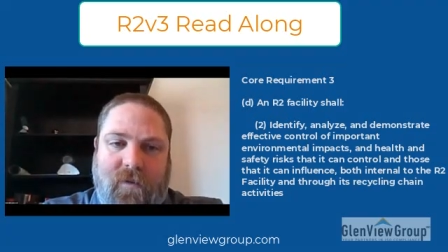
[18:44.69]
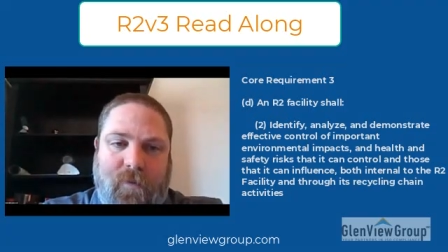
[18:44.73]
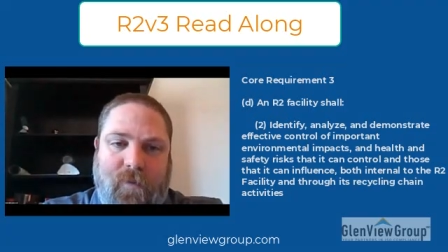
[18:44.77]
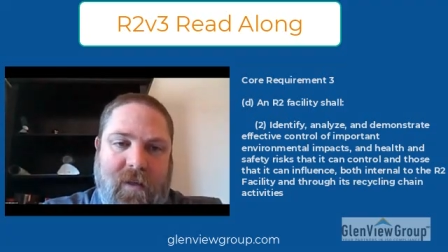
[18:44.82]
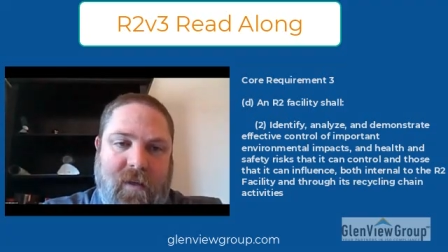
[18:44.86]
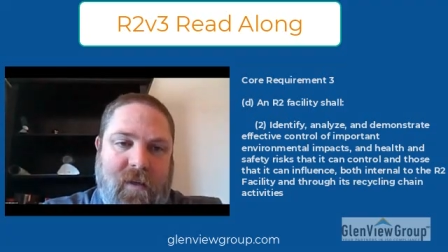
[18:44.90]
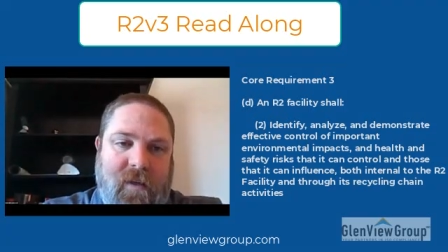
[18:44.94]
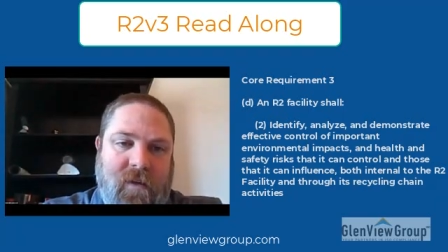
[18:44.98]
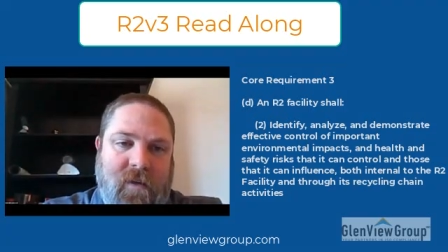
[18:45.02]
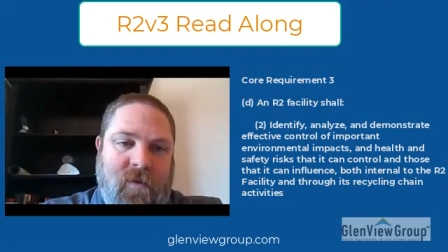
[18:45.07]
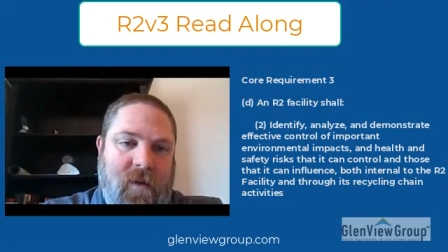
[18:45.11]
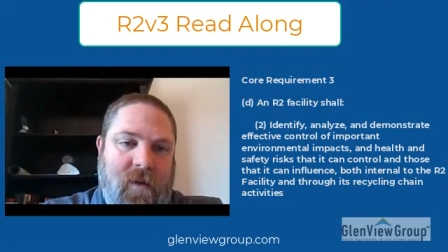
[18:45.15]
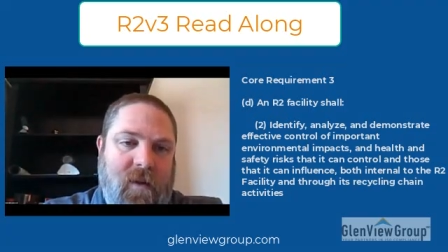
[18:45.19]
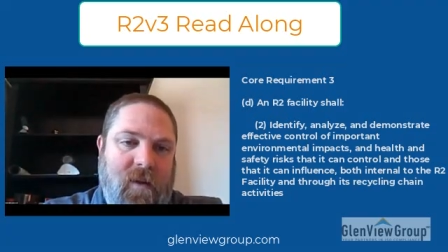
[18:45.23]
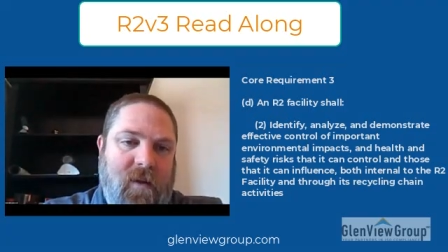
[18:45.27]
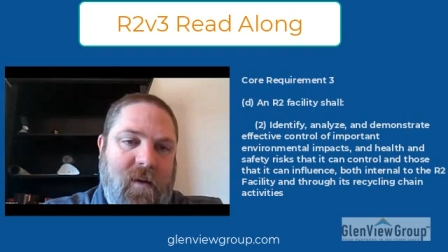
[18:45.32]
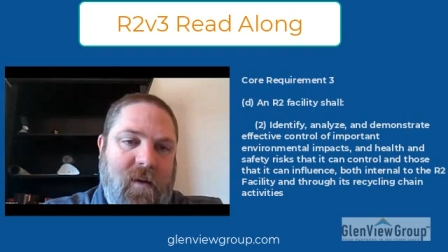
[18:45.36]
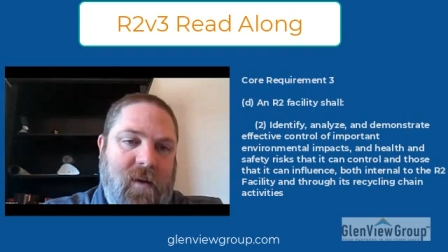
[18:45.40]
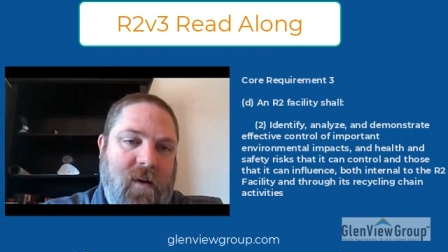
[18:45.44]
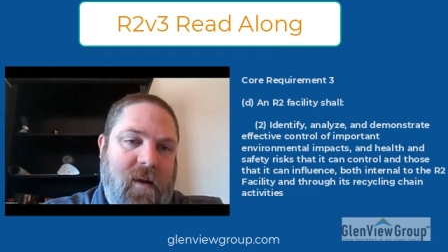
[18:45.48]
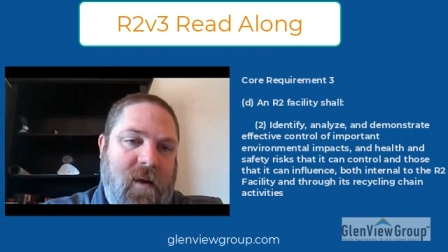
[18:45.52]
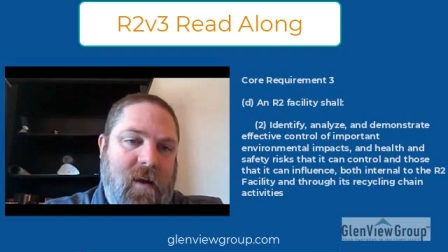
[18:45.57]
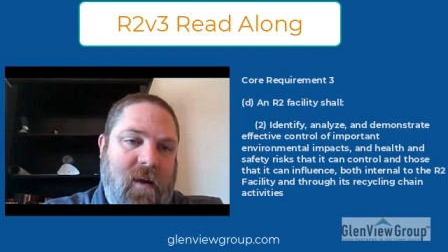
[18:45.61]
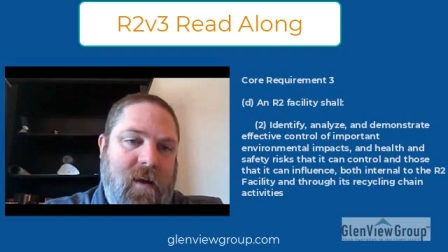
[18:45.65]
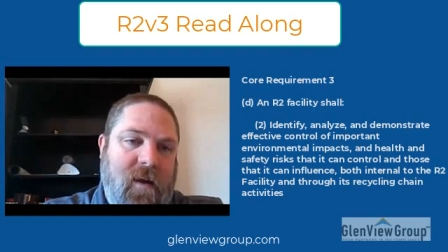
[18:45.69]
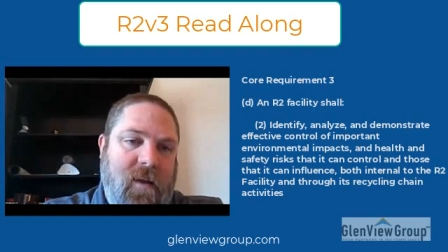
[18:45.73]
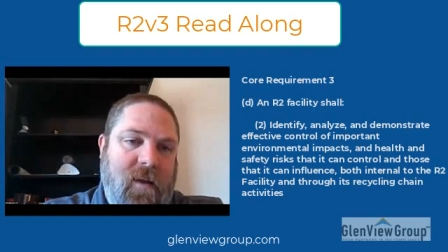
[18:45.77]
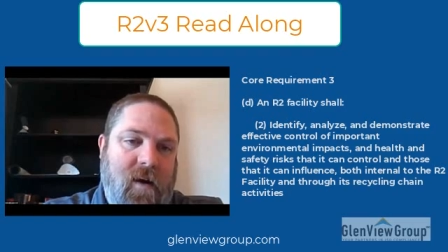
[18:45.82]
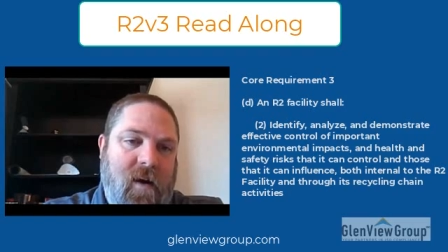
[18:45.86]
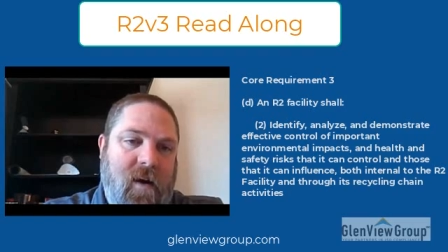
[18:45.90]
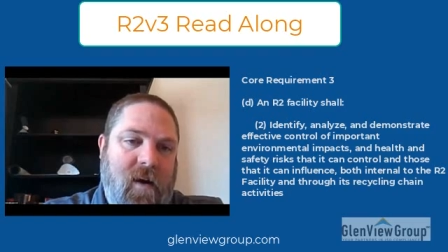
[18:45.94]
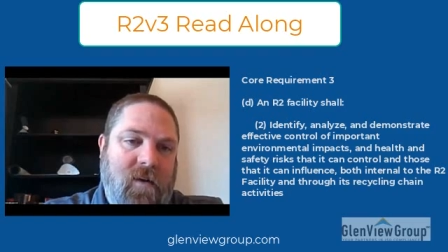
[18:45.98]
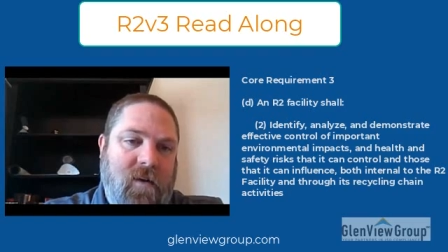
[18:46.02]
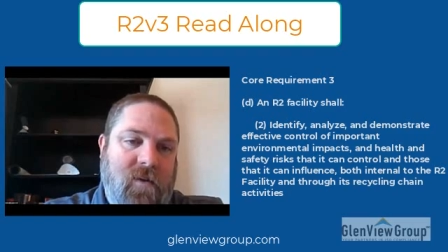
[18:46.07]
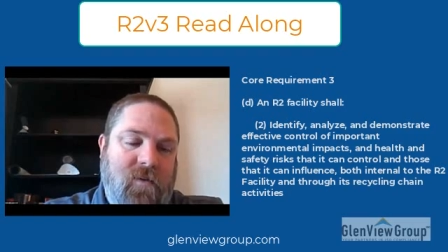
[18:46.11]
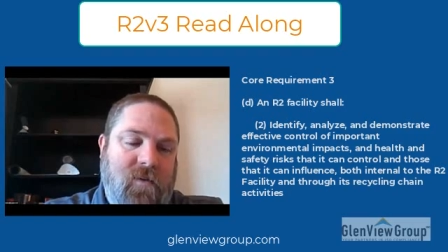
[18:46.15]
But this one, the
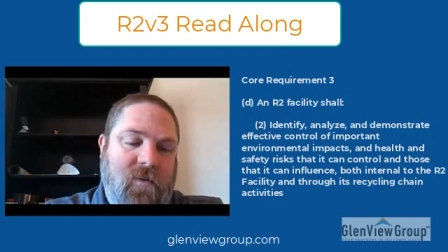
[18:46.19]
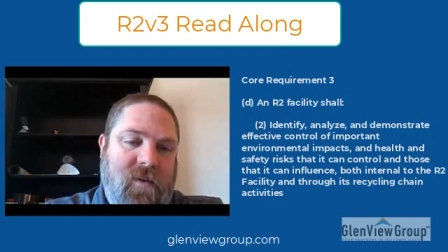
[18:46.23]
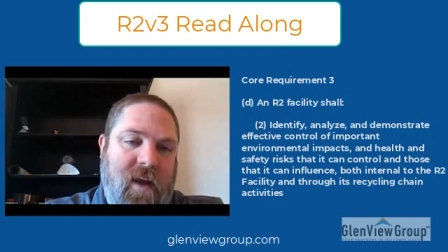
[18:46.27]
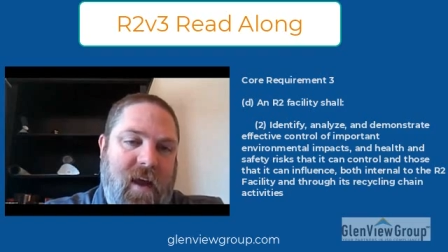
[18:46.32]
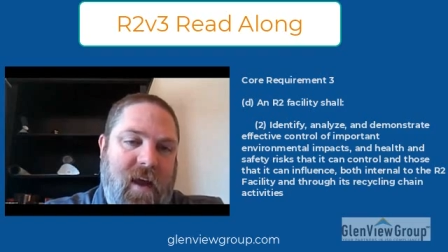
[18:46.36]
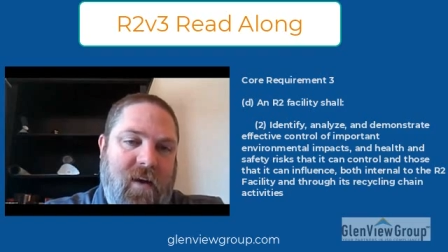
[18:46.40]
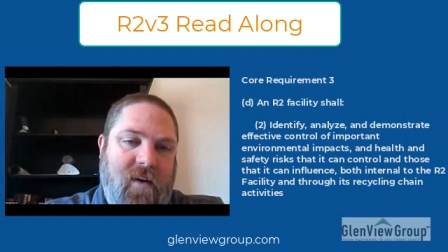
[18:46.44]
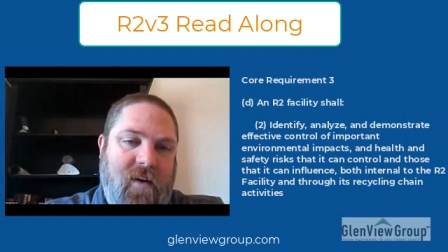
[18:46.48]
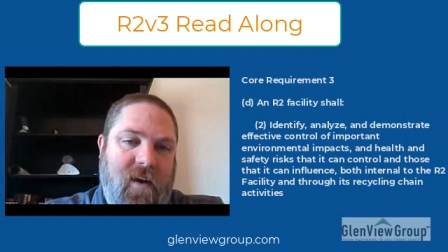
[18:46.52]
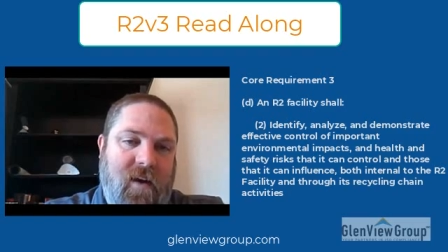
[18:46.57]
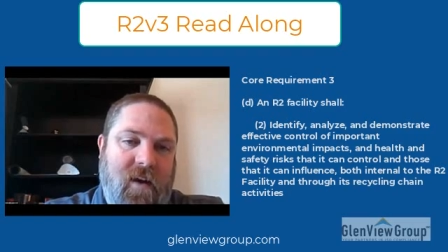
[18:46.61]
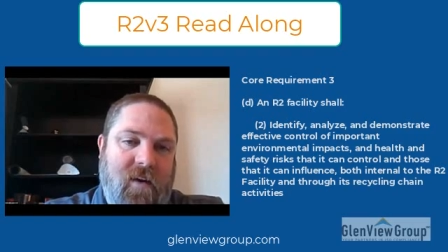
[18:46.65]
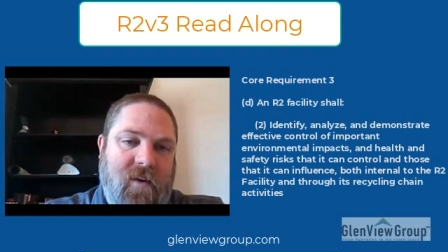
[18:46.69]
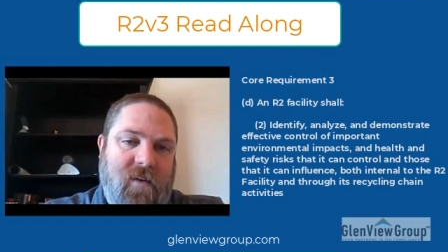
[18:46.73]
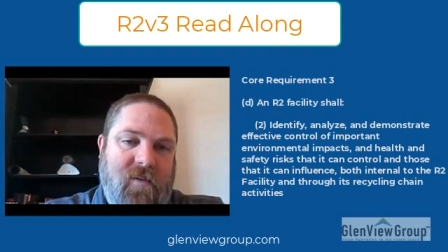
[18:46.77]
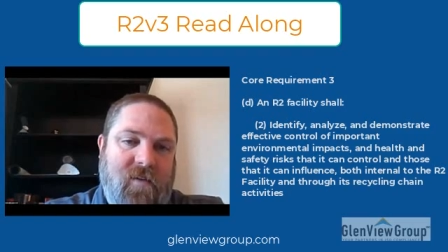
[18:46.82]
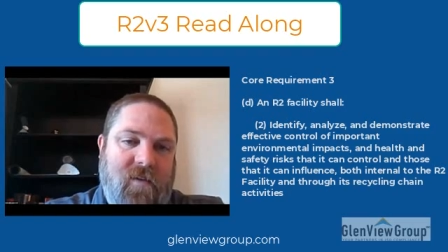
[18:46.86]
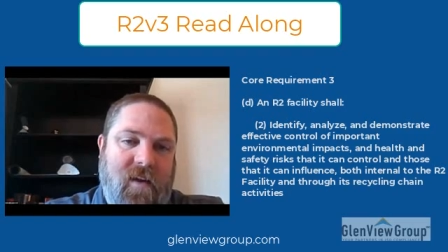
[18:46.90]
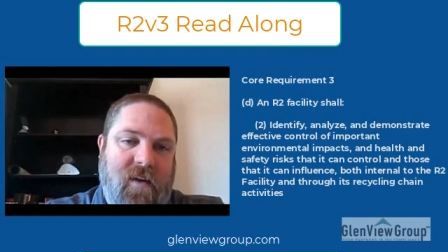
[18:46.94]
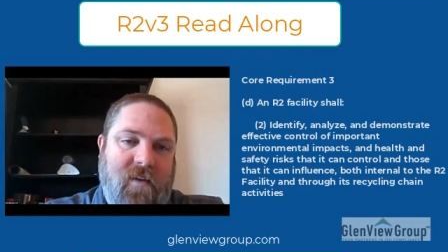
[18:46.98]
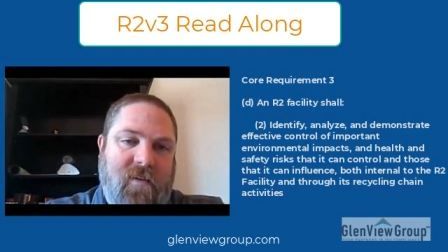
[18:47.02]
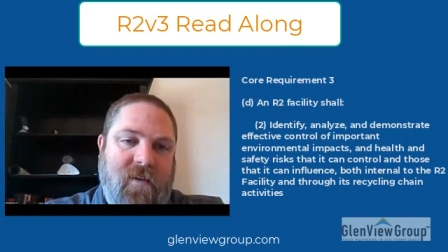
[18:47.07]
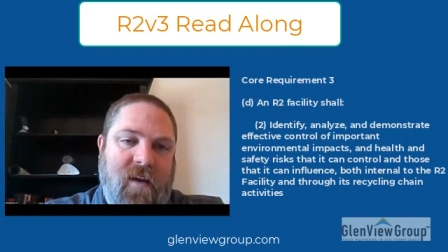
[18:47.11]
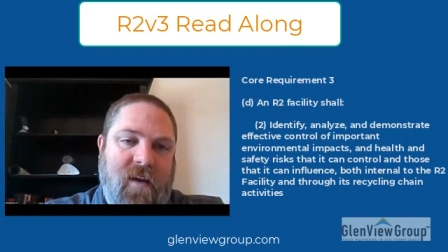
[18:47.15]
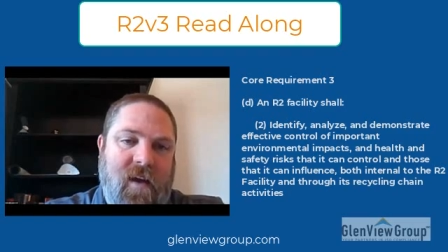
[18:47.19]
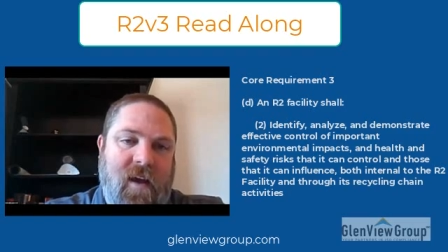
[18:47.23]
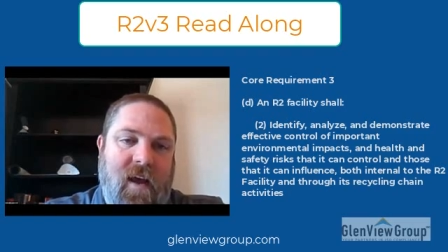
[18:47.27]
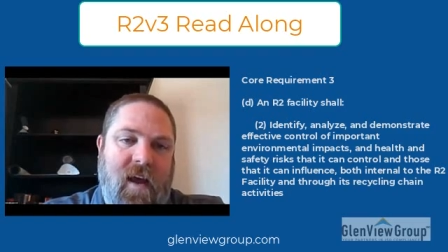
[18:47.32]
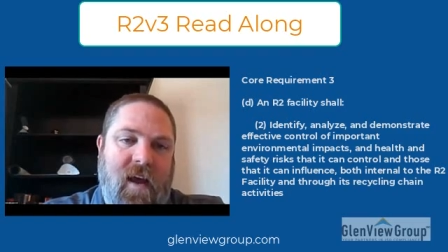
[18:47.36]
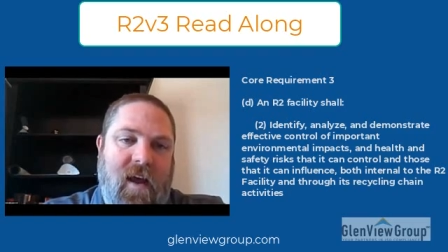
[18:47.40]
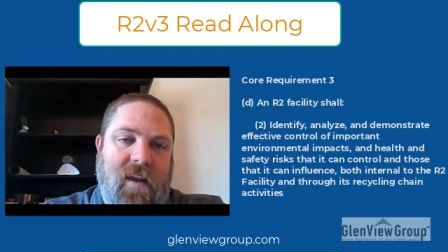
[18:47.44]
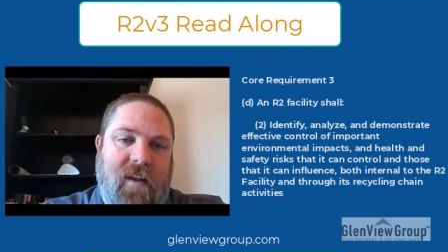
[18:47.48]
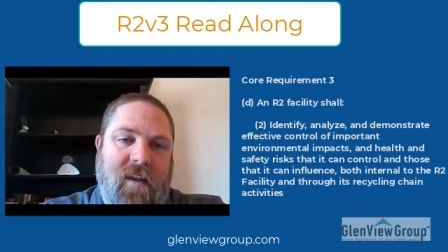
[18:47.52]
R2 standard here says